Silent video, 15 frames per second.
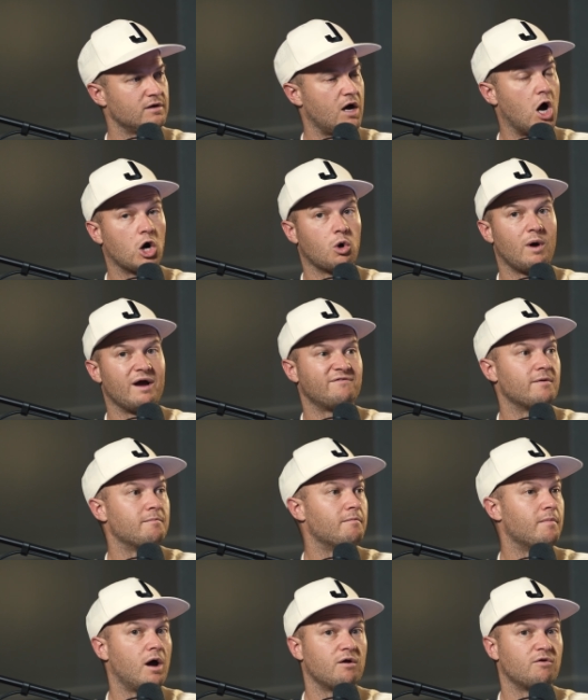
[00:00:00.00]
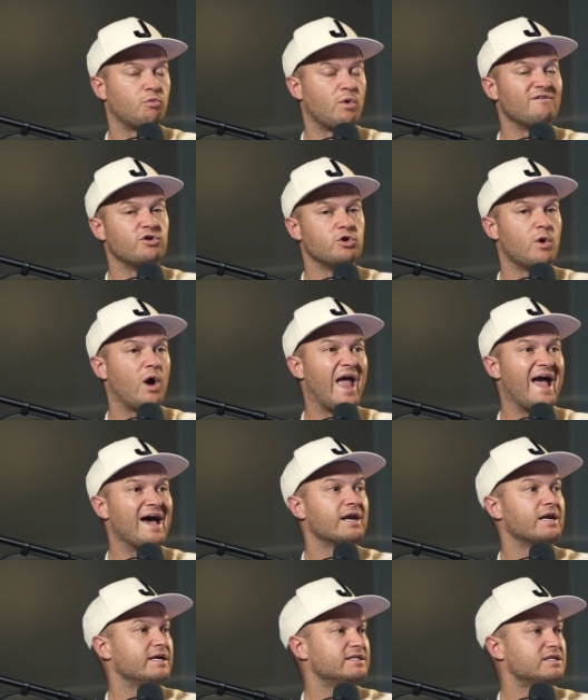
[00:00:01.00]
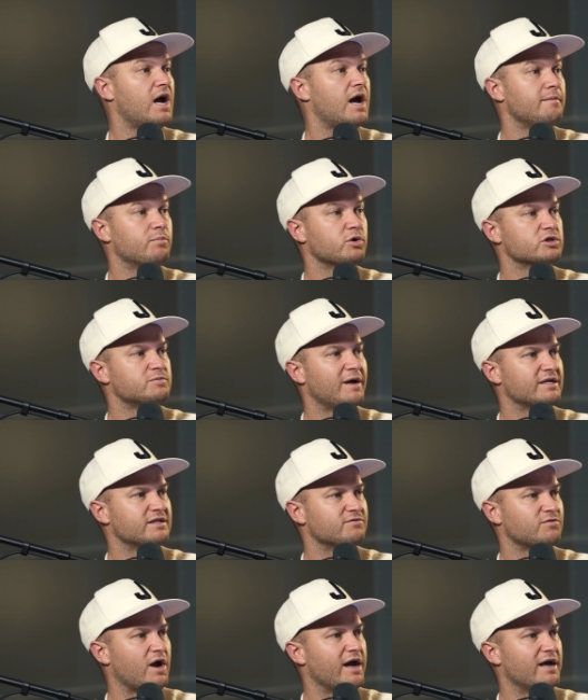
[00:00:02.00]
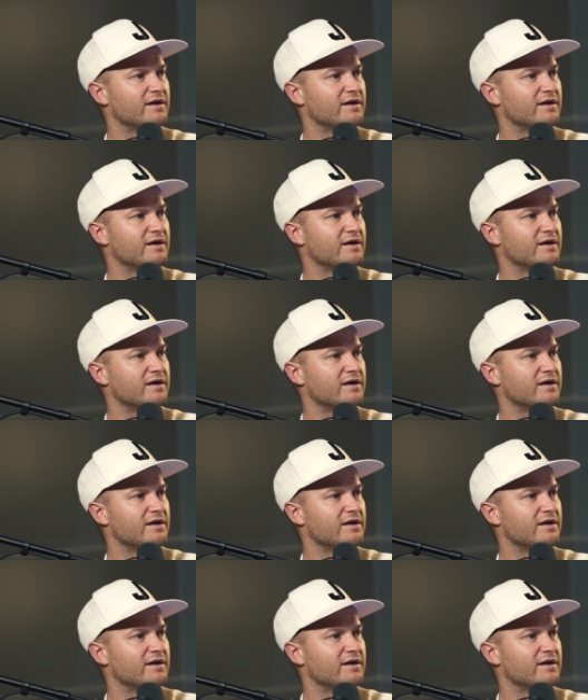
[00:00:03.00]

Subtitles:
ROI from a revenue and a time perspective, right?